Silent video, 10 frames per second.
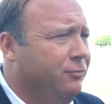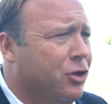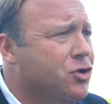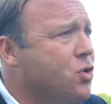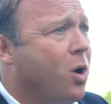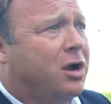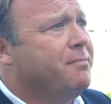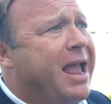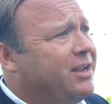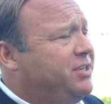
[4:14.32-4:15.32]
the New Yorker
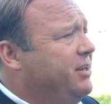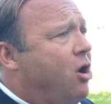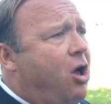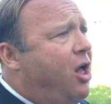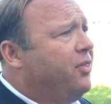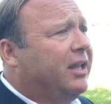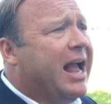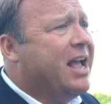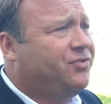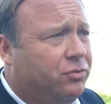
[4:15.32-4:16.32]
magazine, all the
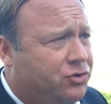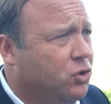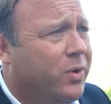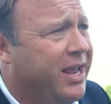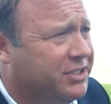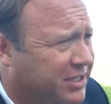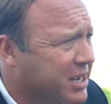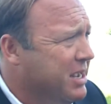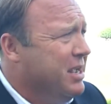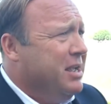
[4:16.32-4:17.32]
last 2 weeks,
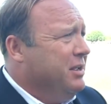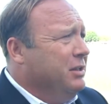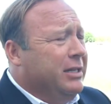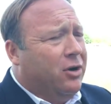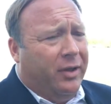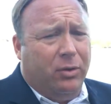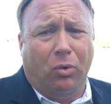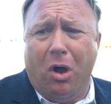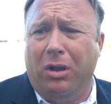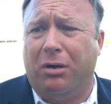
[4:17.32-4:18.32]
literally
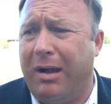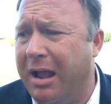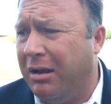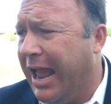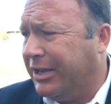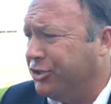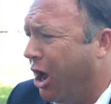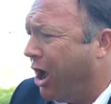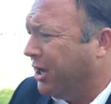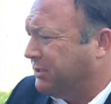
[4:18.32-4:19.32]
roll around like
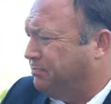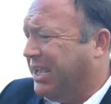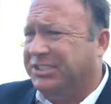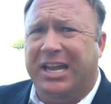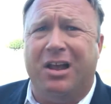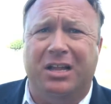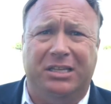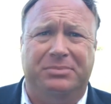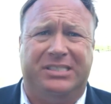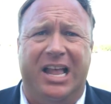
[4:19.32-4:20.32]
dogs pissing on
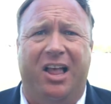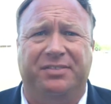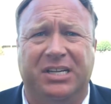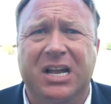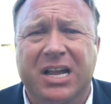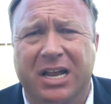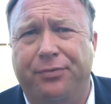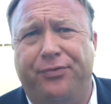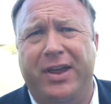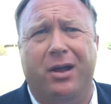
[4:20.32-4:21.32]
themselves in
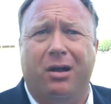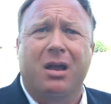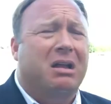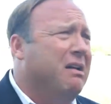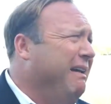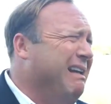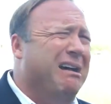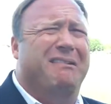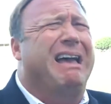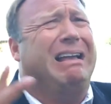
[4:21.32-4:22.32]
fear, going,
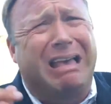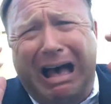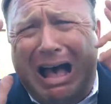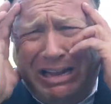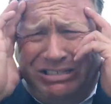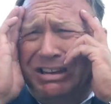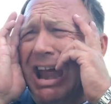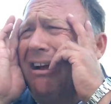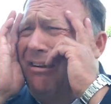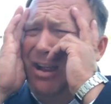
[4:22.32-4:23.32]
oh my God, his
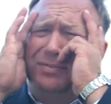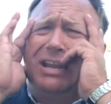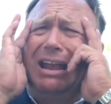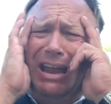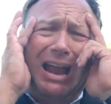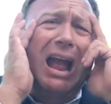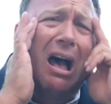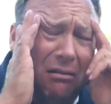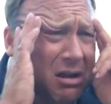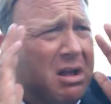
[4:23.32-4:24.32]
narrative's getting
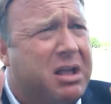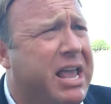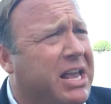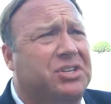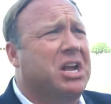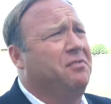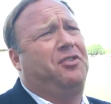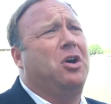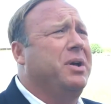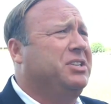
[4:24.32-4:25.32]
out. He's
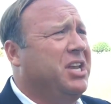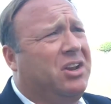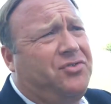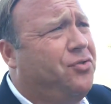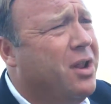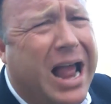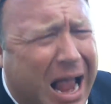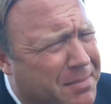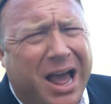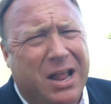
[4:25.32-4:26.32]
influencing.
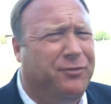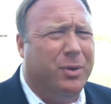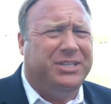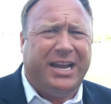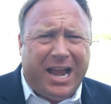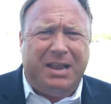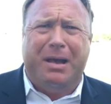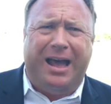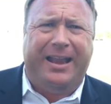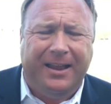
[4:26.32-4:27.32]
I'm not influencing
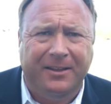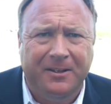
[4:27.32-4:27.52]
anybody.